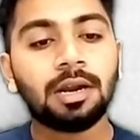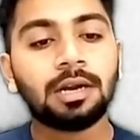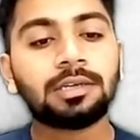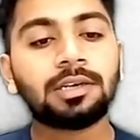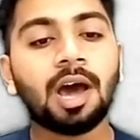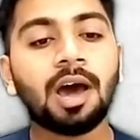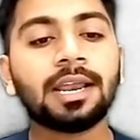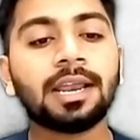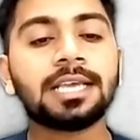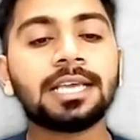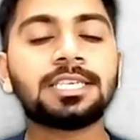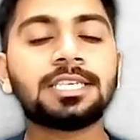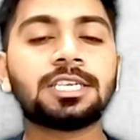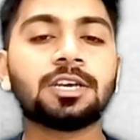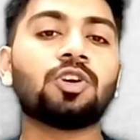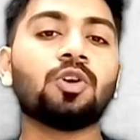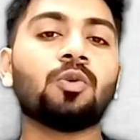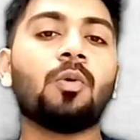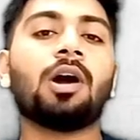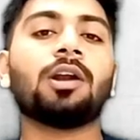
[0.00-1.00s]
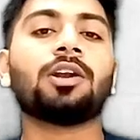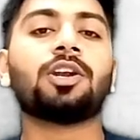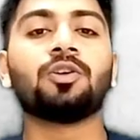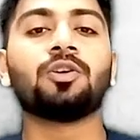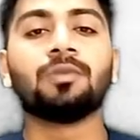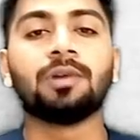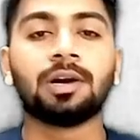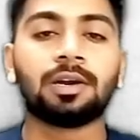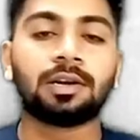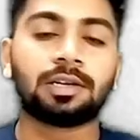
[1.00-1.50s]
Torque is equal to what?
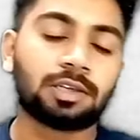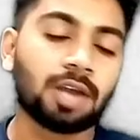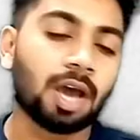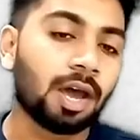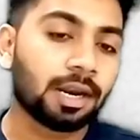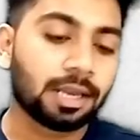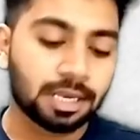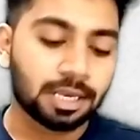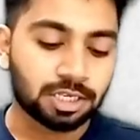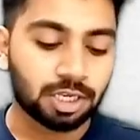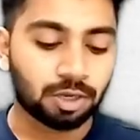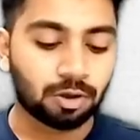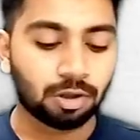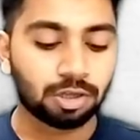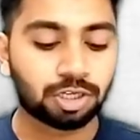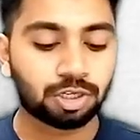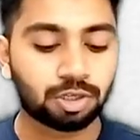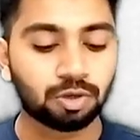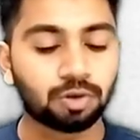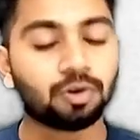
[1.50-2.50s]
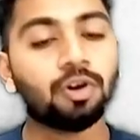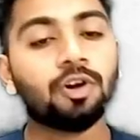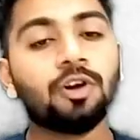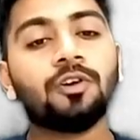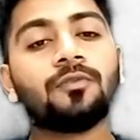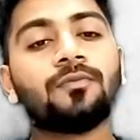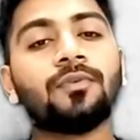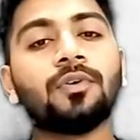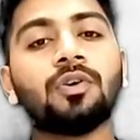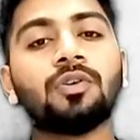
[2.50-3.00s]
Your torque is equals to
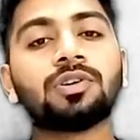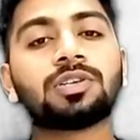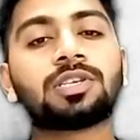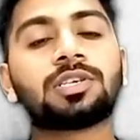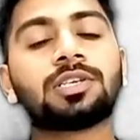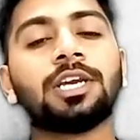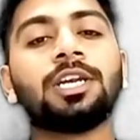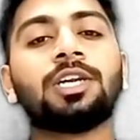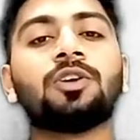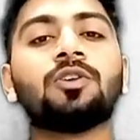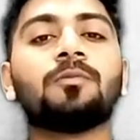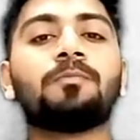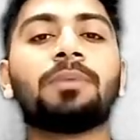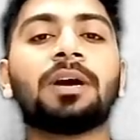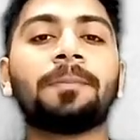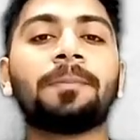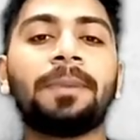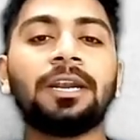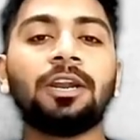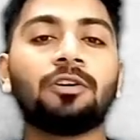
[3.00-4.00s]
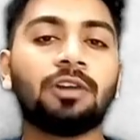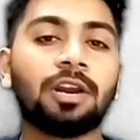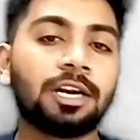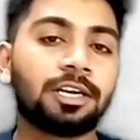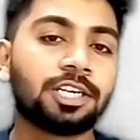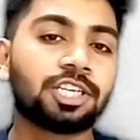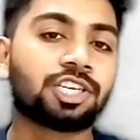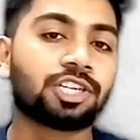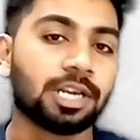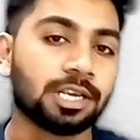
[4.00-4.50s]
force into perpendicular
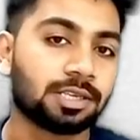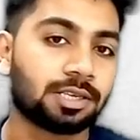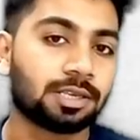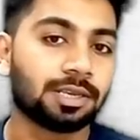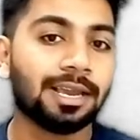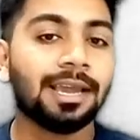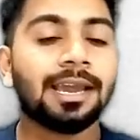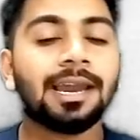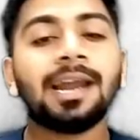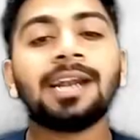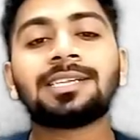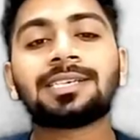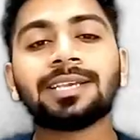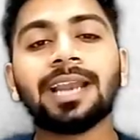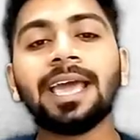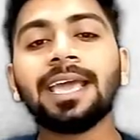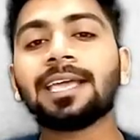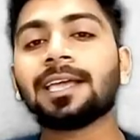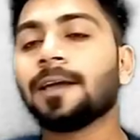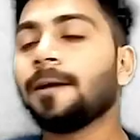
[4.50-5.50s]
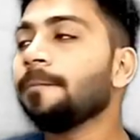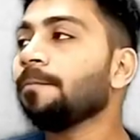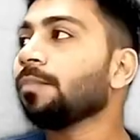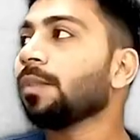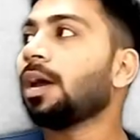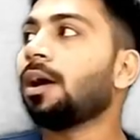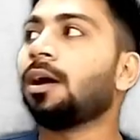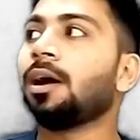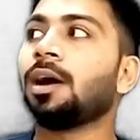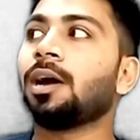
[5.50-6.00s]
distance. It's like
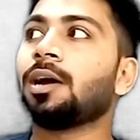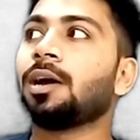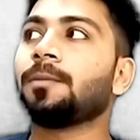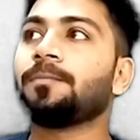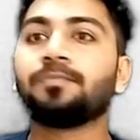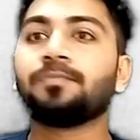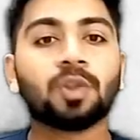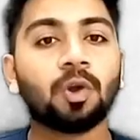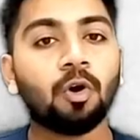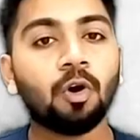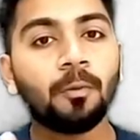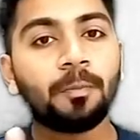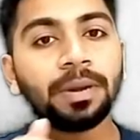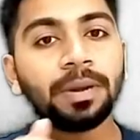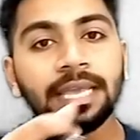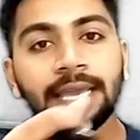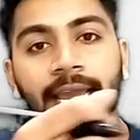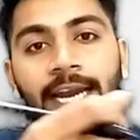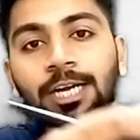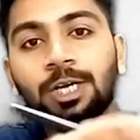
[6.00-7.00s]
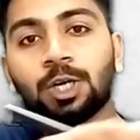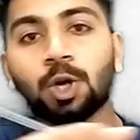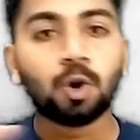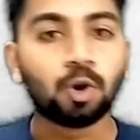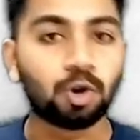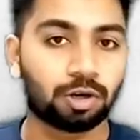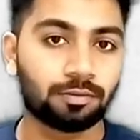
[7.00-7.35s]
opening a door.